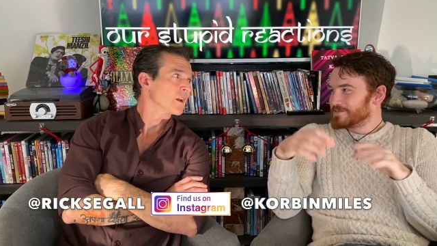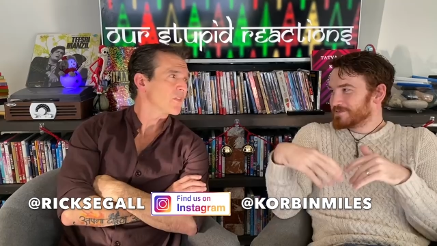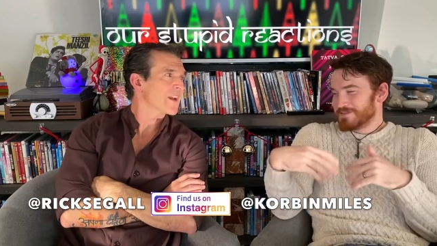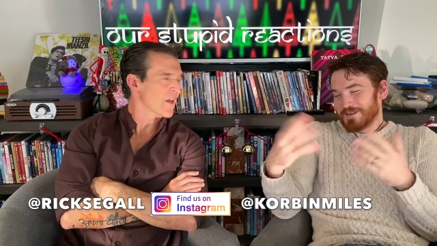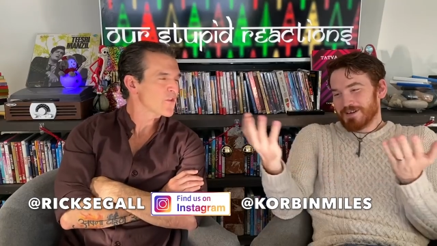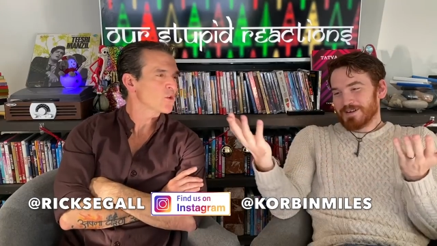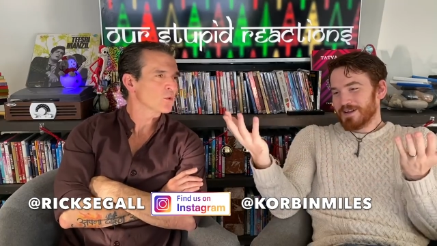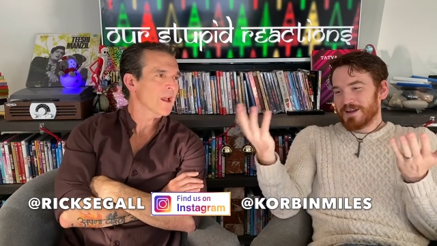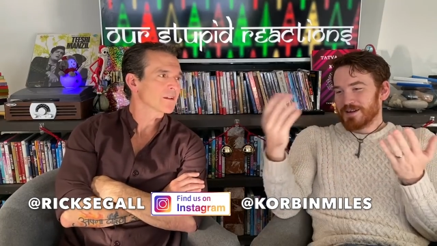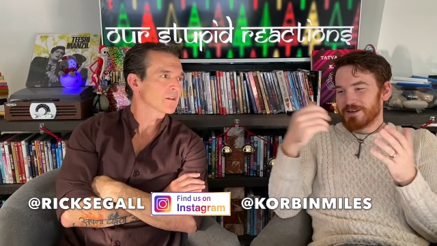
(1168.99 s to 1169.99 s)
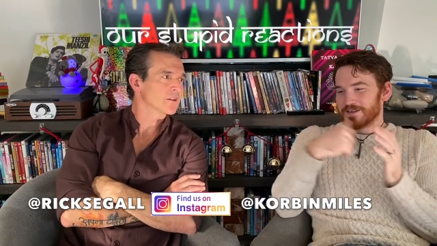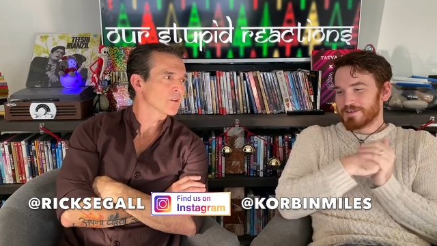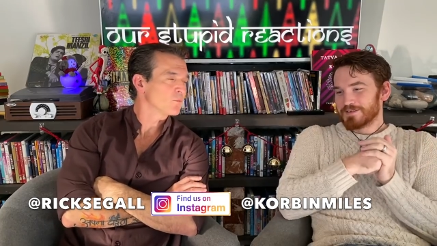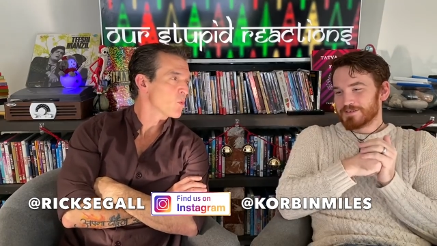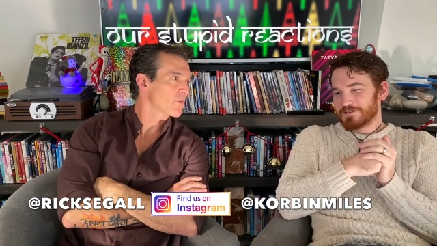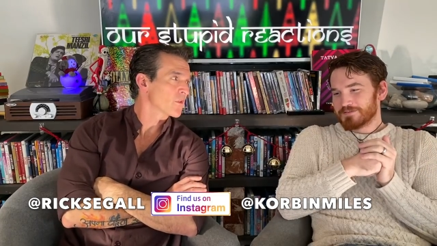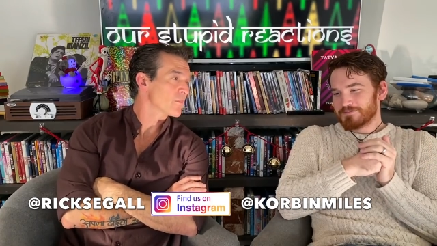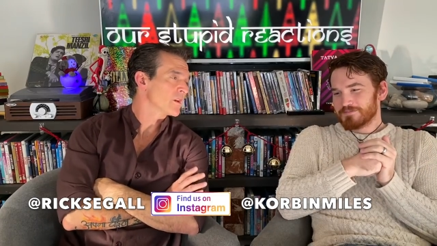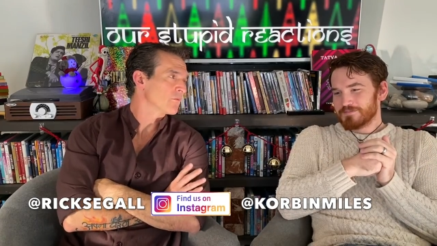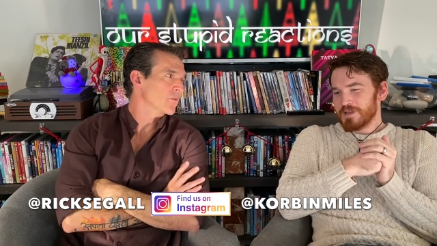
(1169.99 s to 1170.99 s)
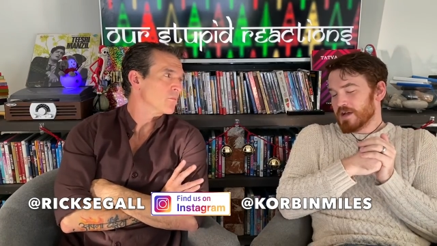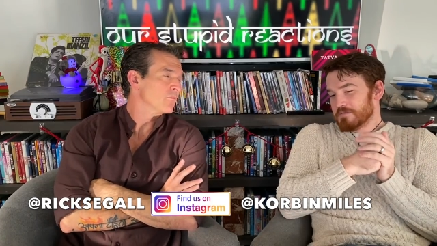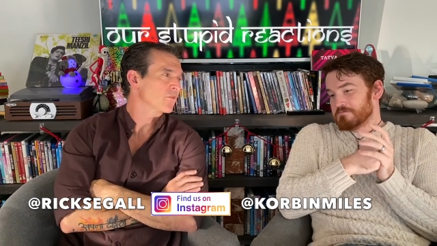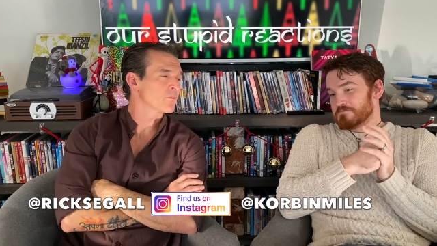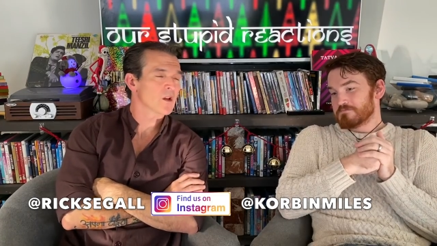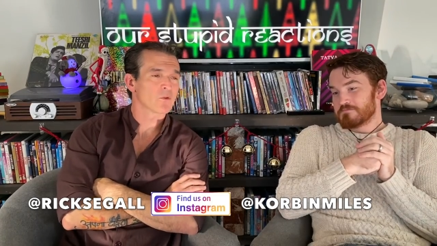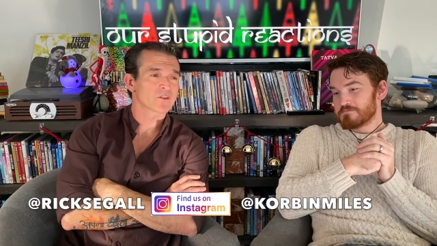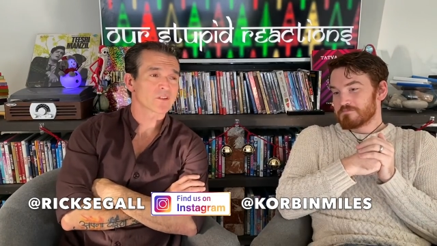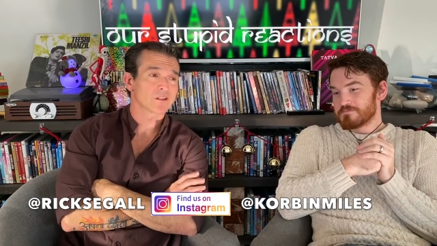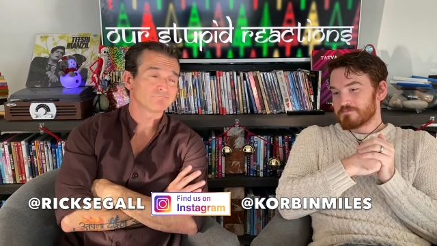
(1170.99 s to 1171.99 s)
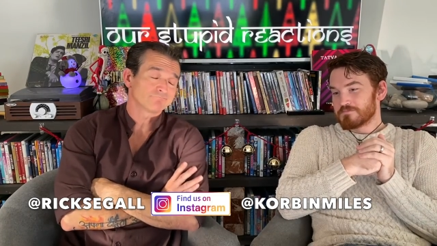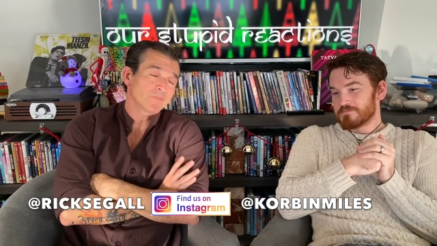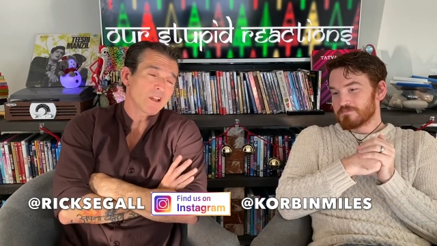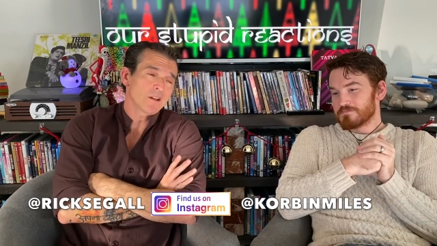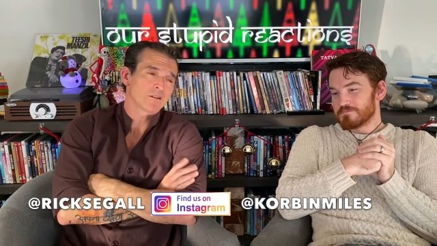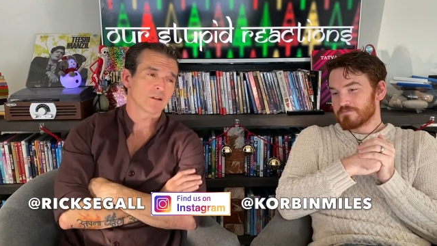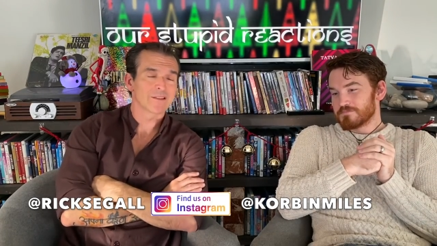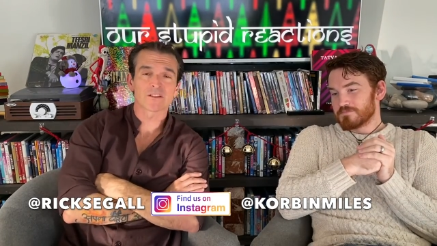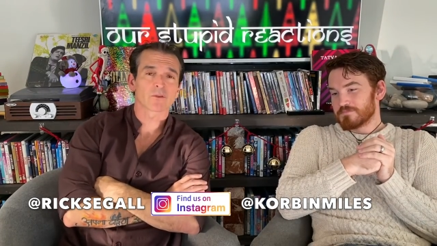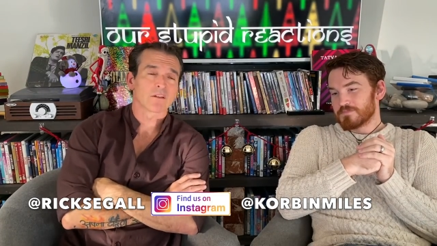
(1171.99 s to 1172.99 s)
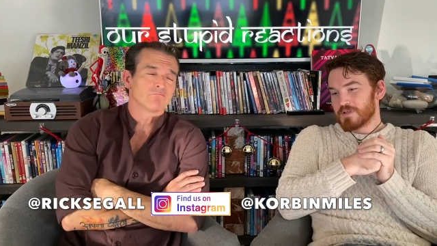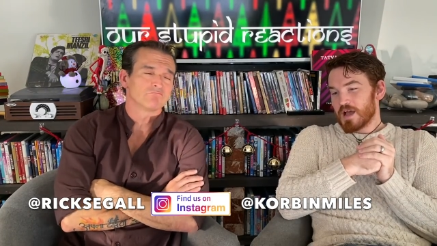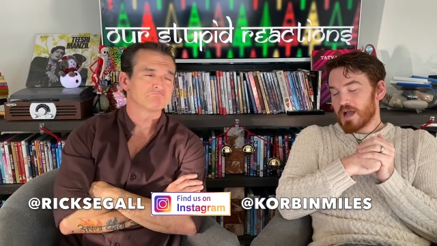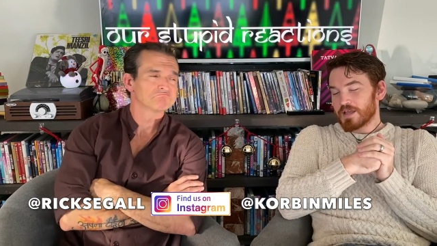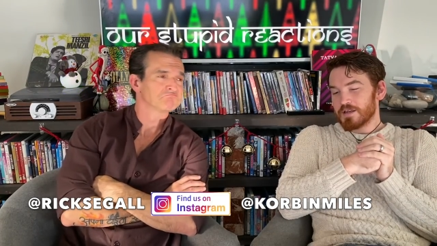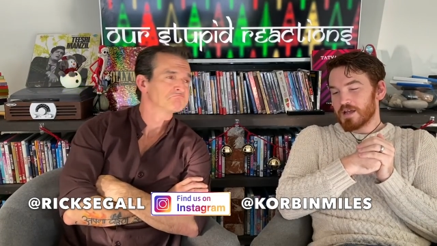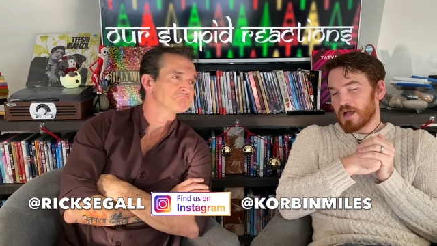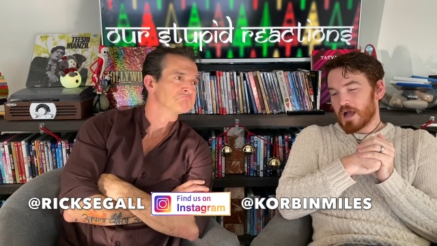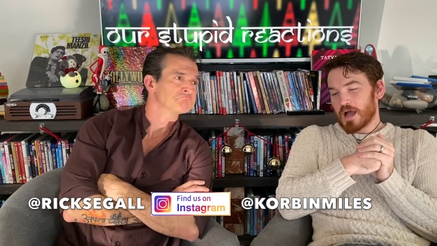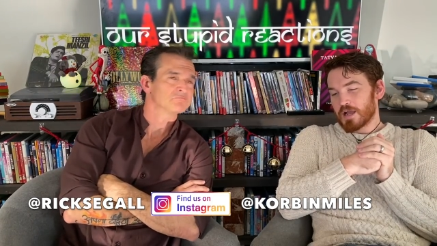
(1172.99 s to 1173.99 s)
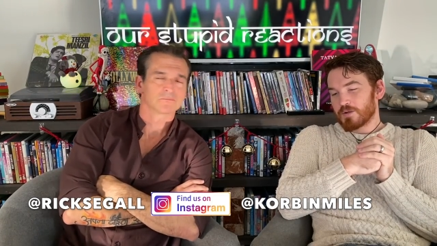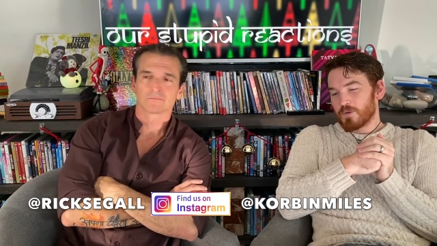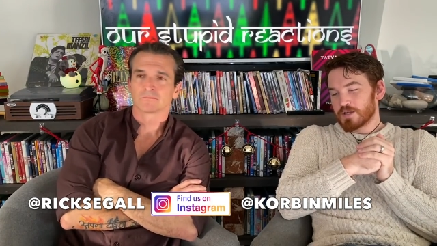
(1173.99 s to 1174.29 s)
Speaker 1: Yeah, I think, I think you liked it a little more. For me, yeah. for, for me, I was just like, yeah, and that's okay. I can, I could